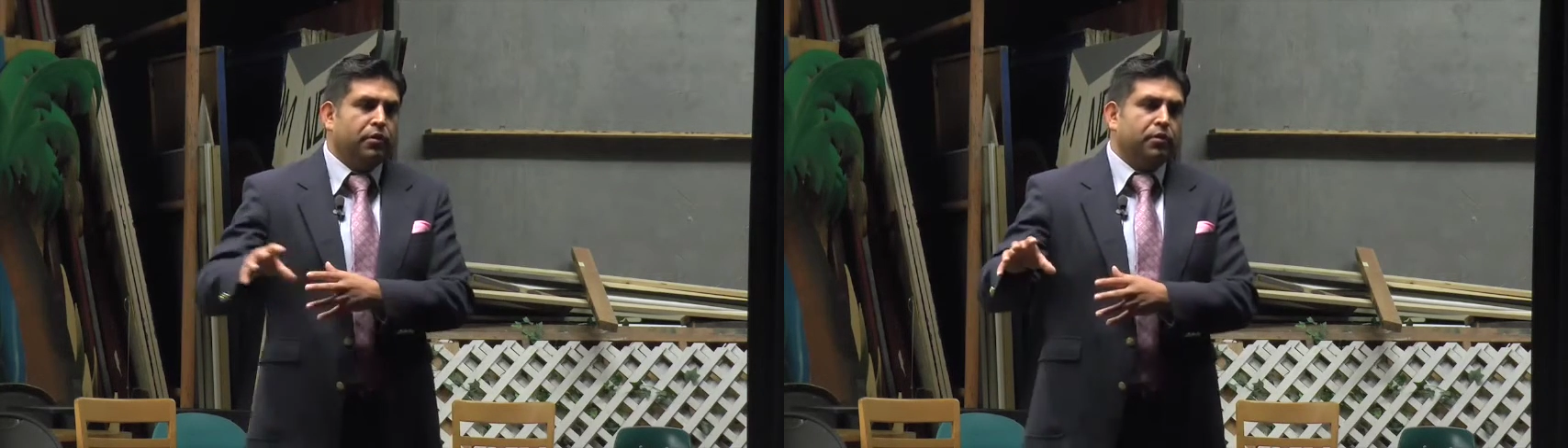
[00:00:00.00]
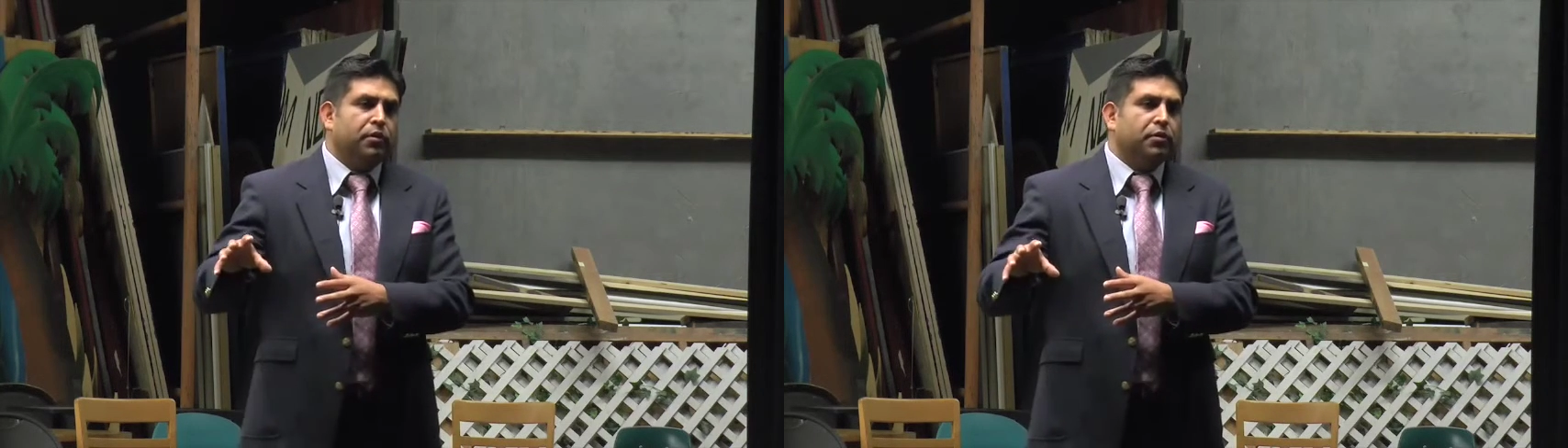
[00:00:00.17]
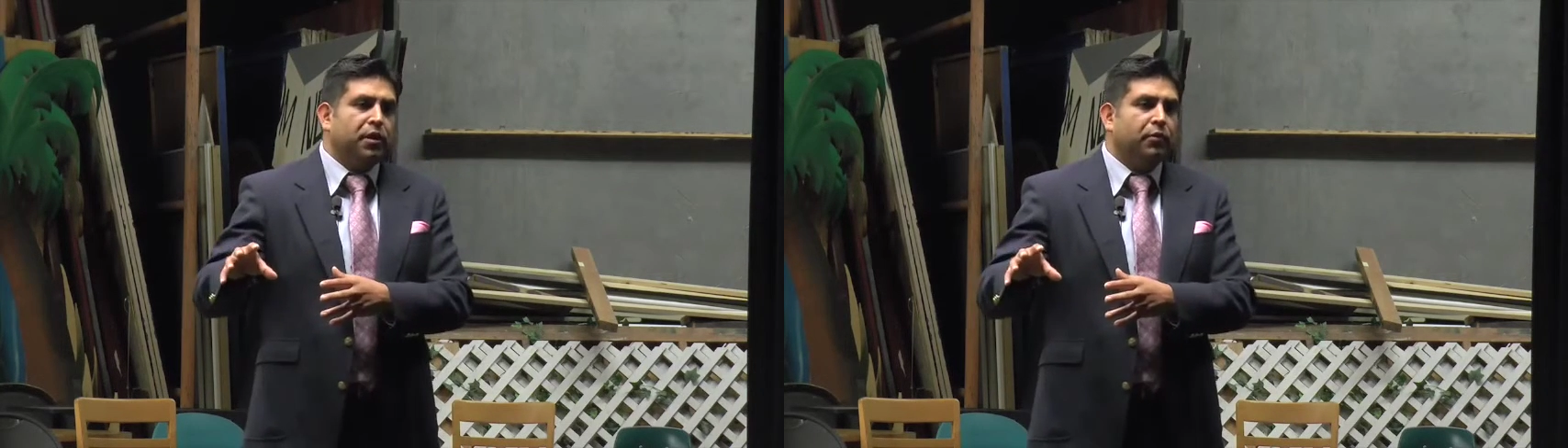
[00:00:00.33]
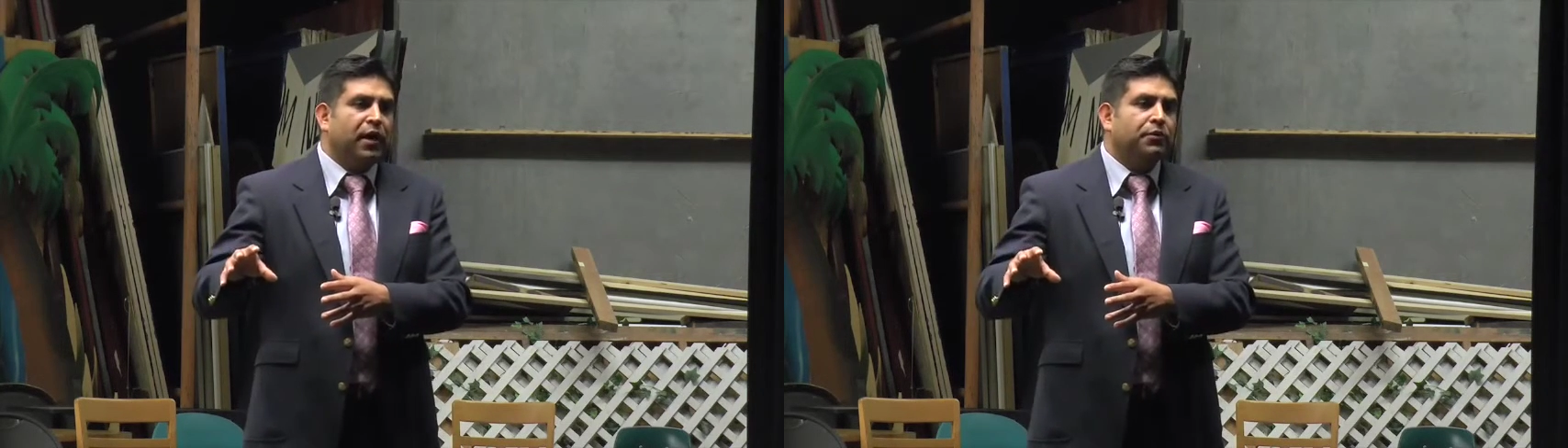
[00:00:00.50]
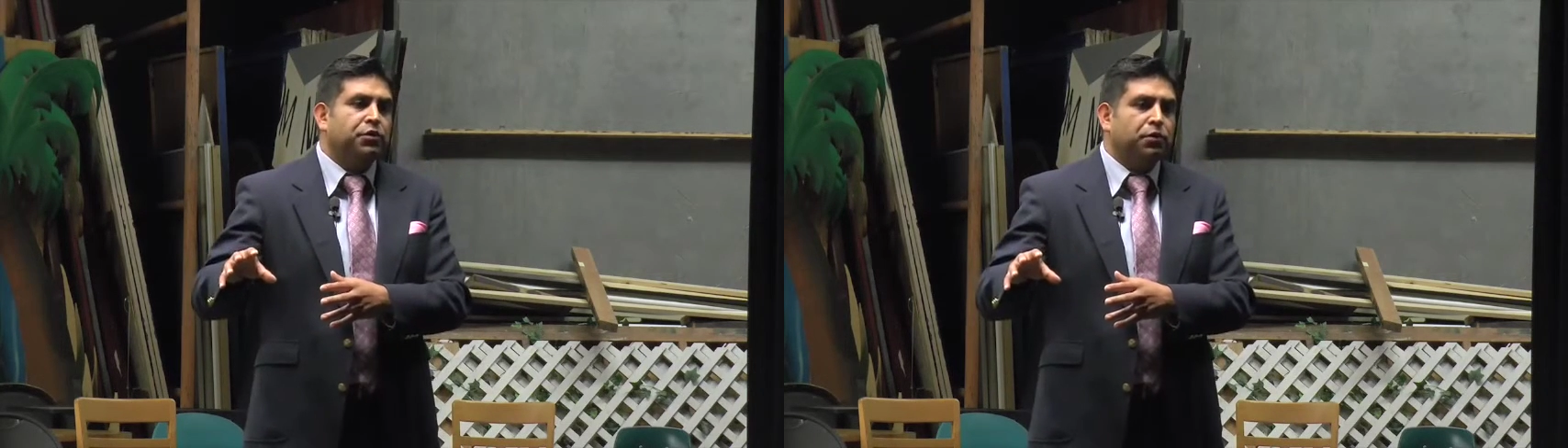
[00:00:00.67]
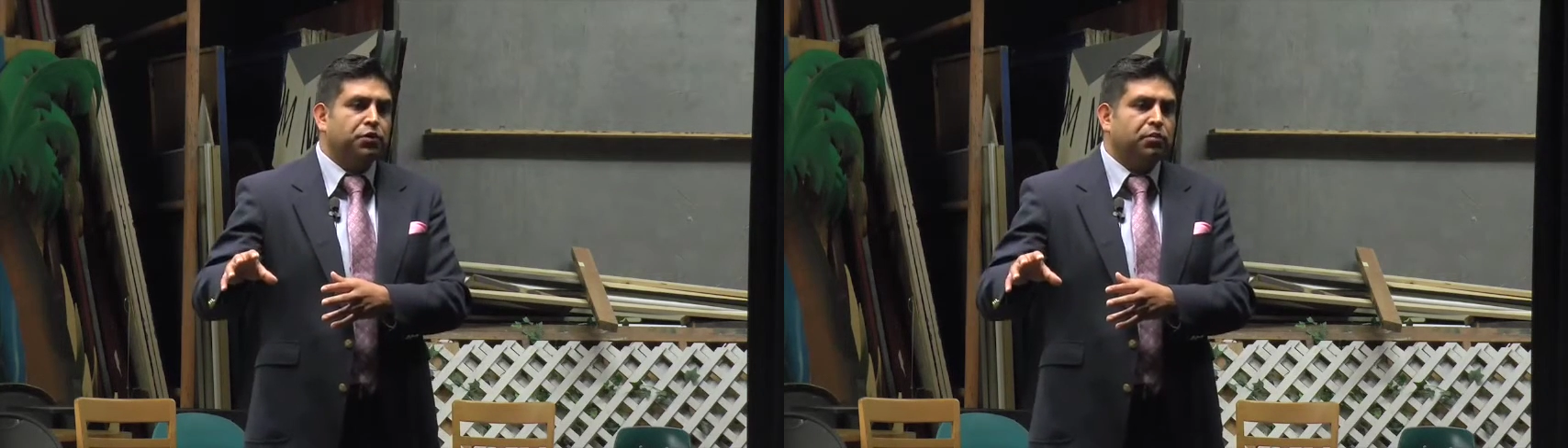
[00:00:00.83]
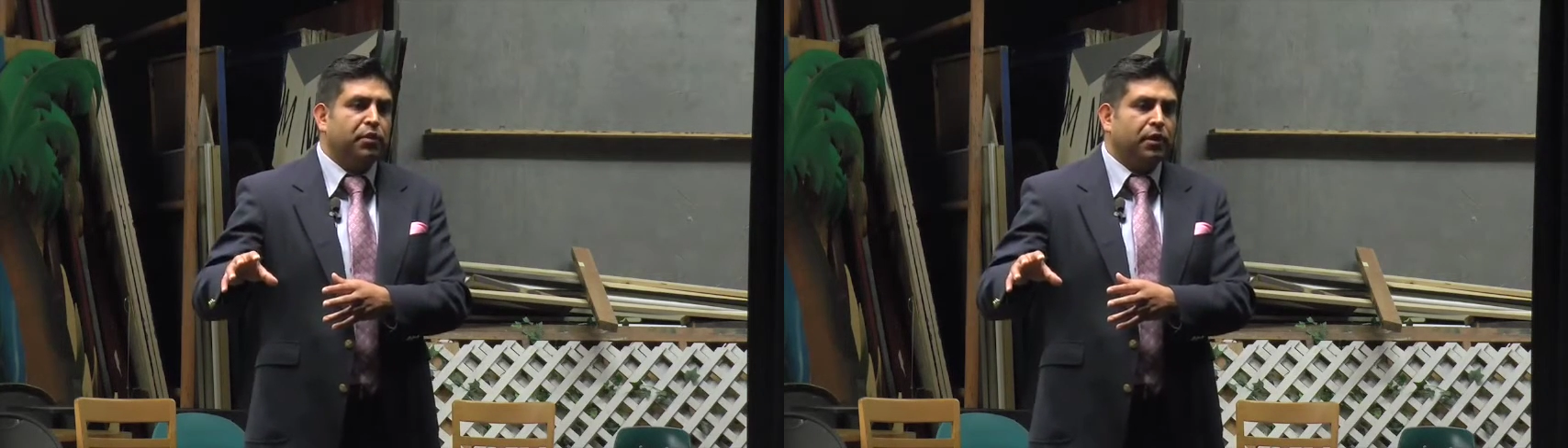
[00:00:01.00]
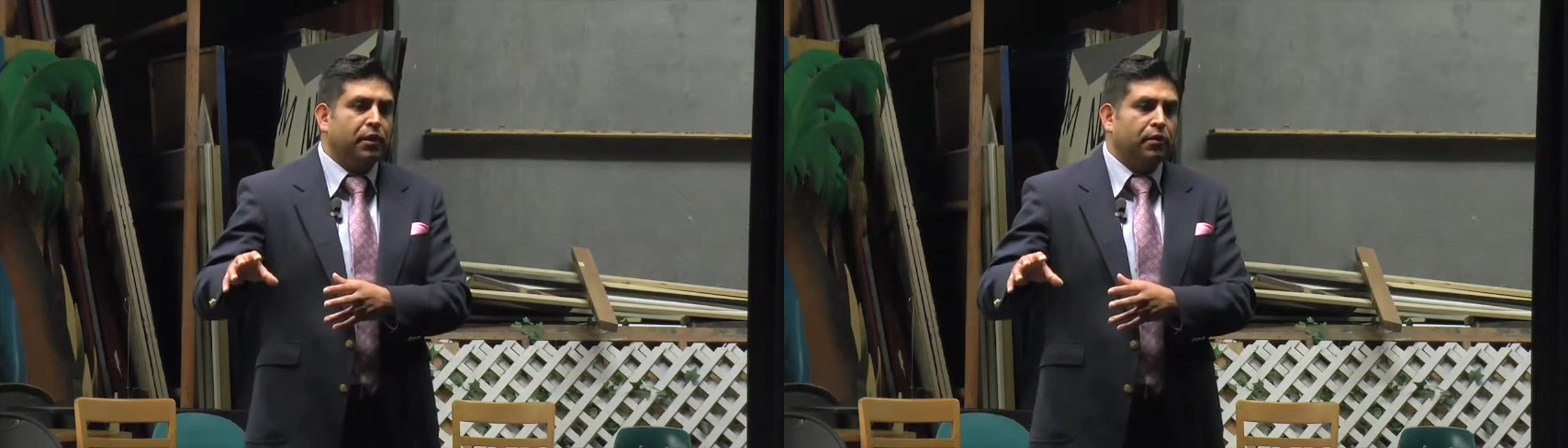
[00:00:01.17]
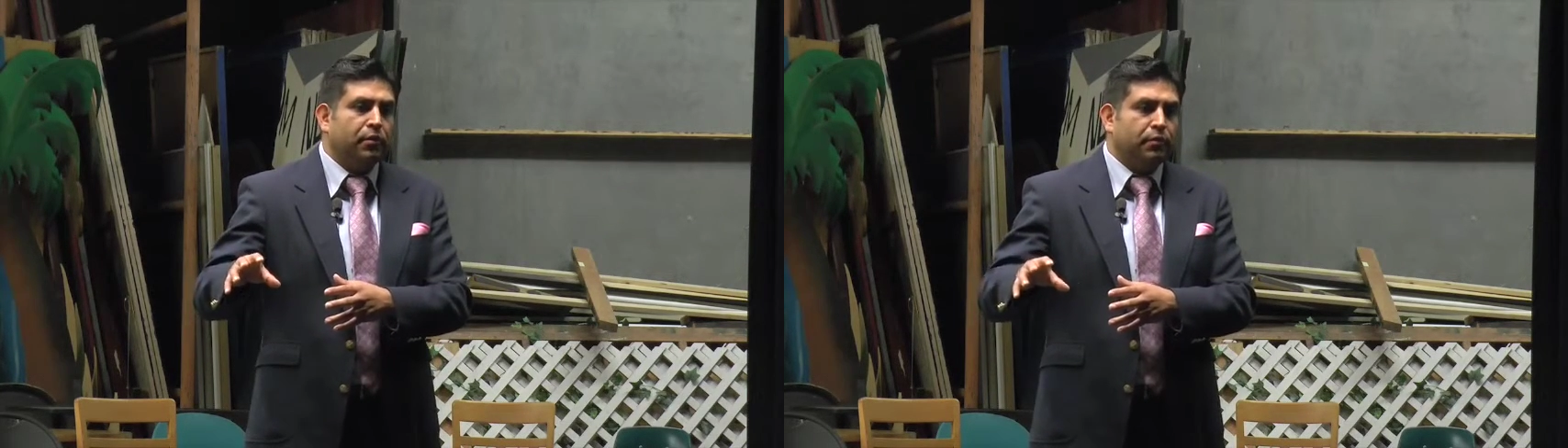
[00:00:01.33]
Good thing we have social media,